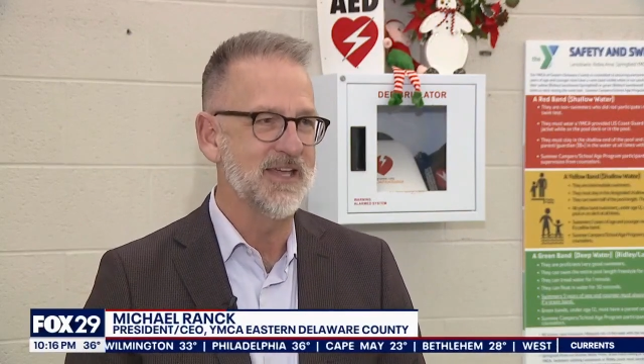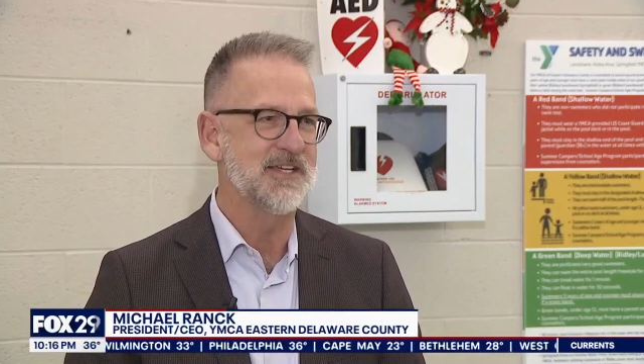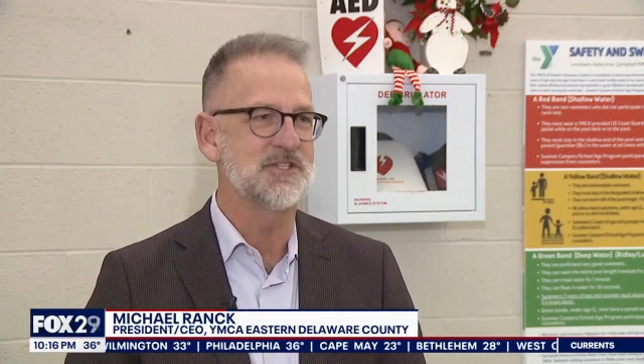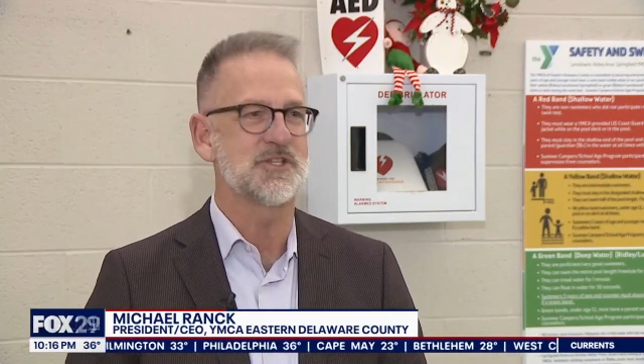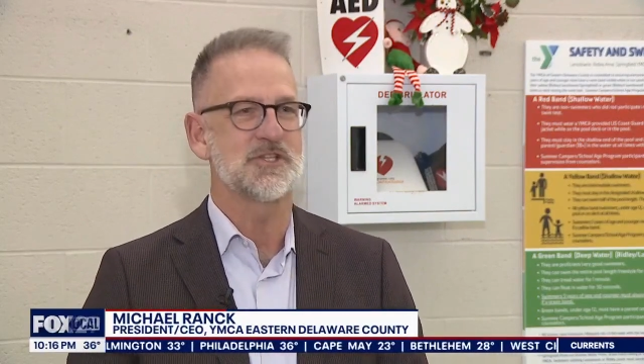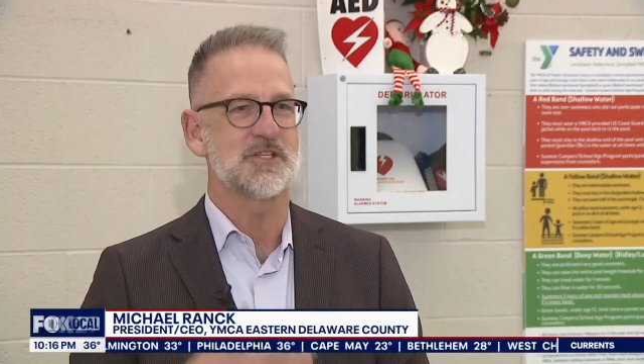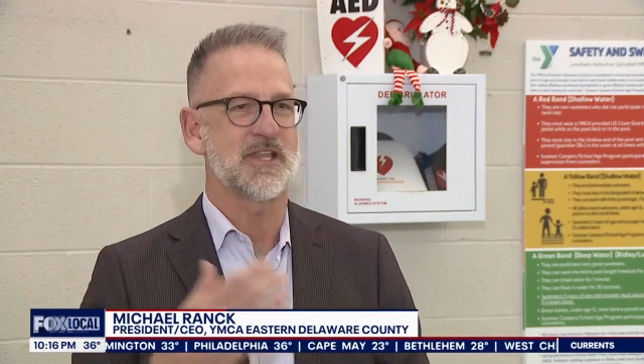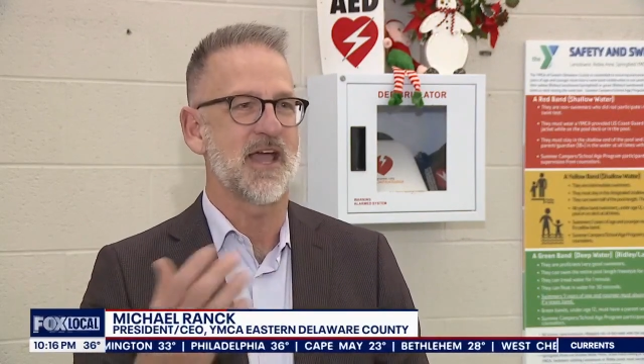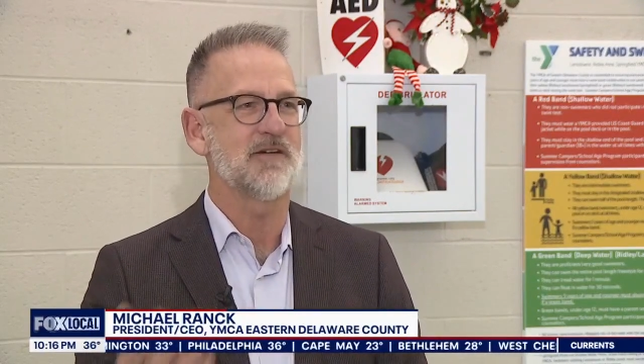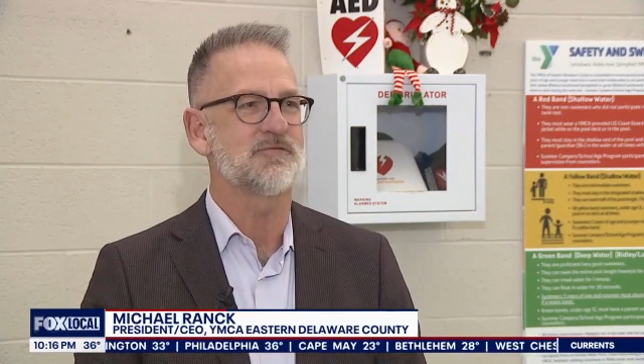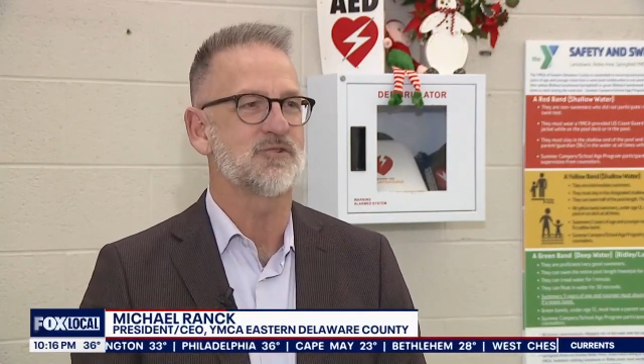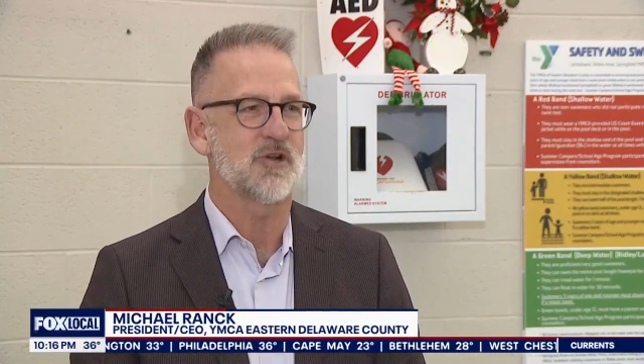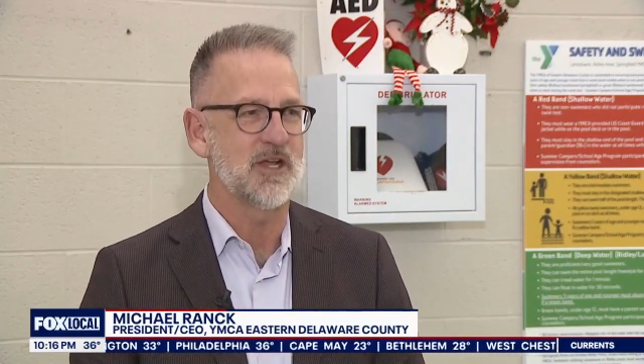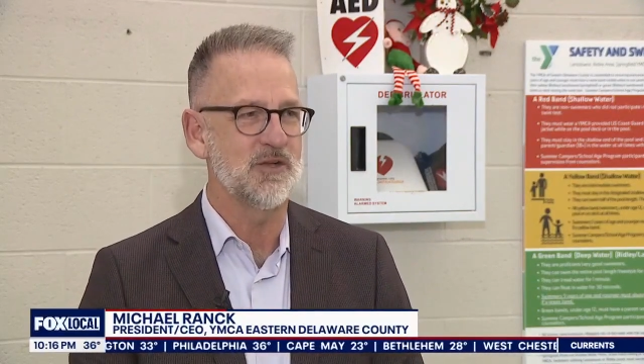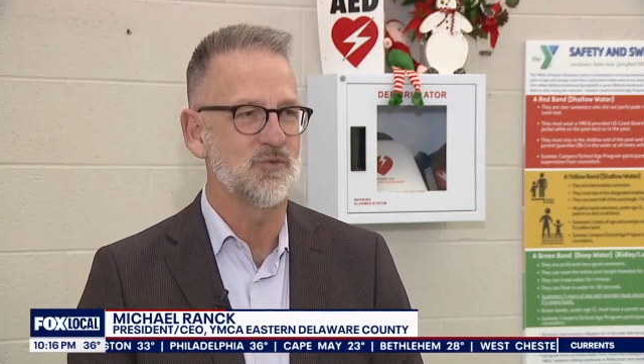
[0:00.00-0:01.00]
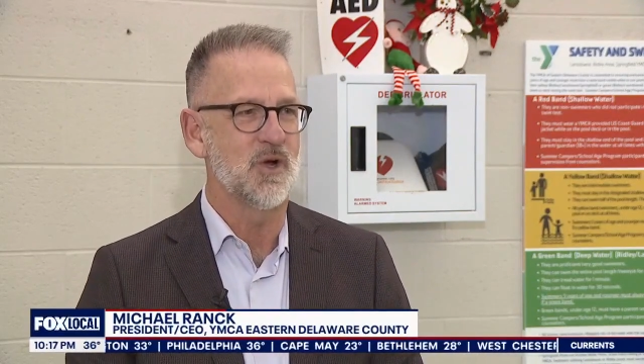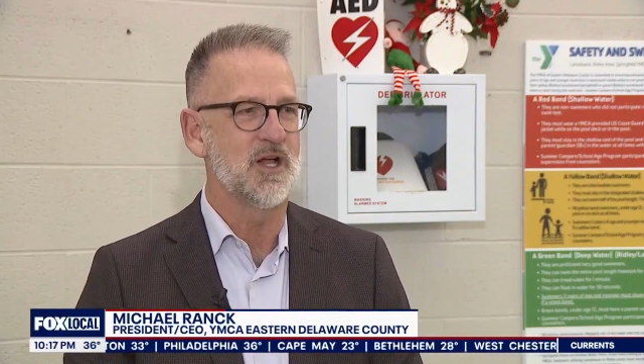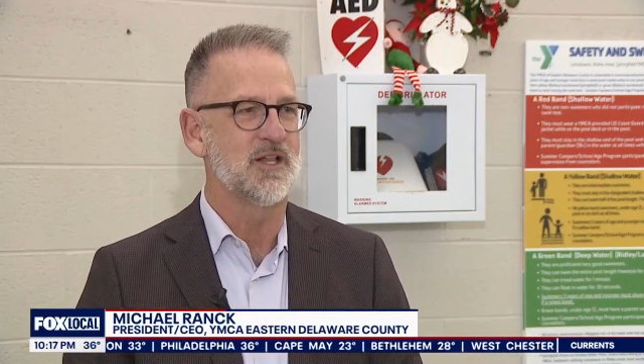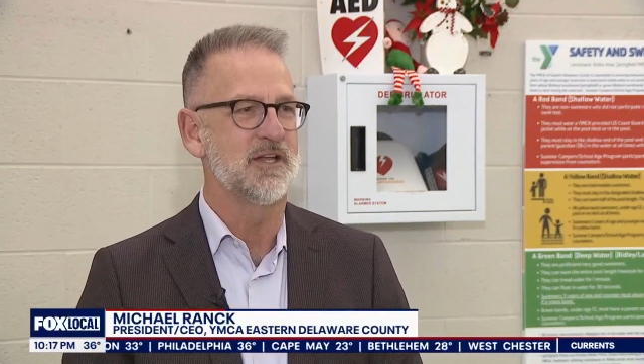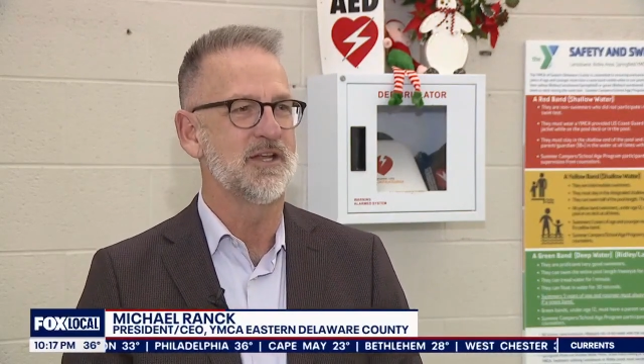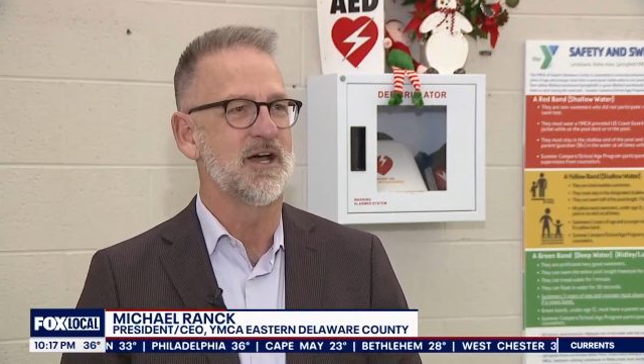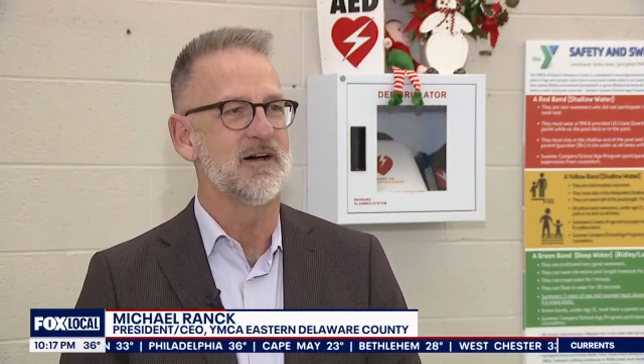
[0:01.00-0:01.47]
Is the staff trained
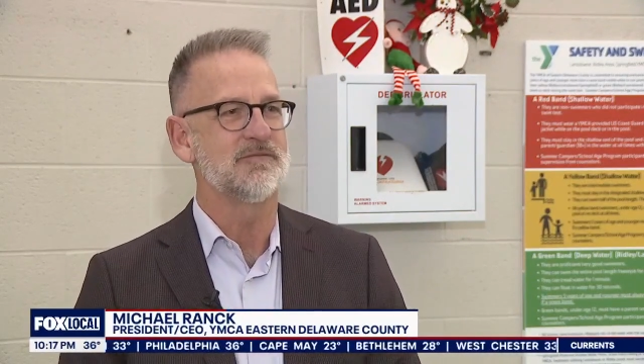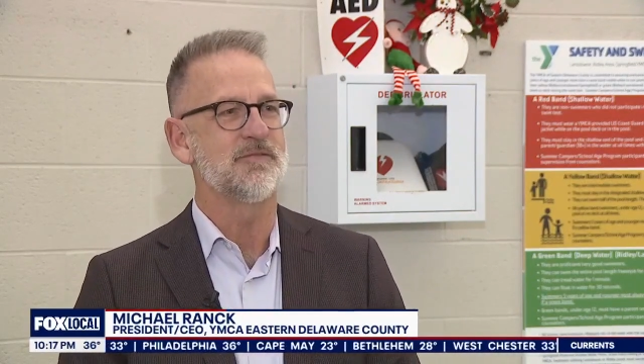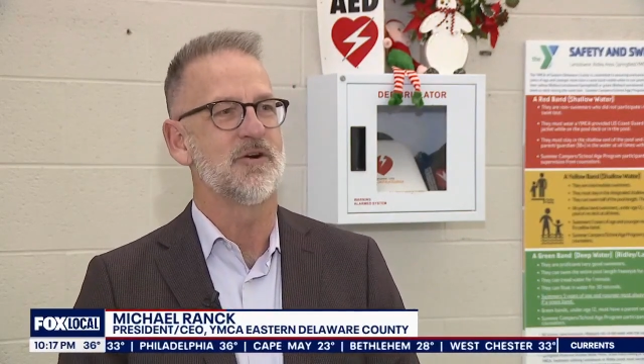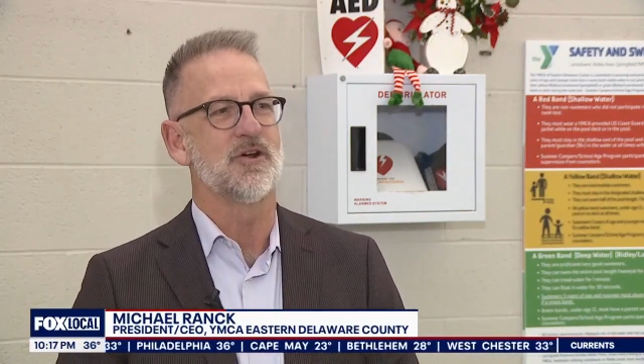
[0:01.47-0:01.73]
well enough?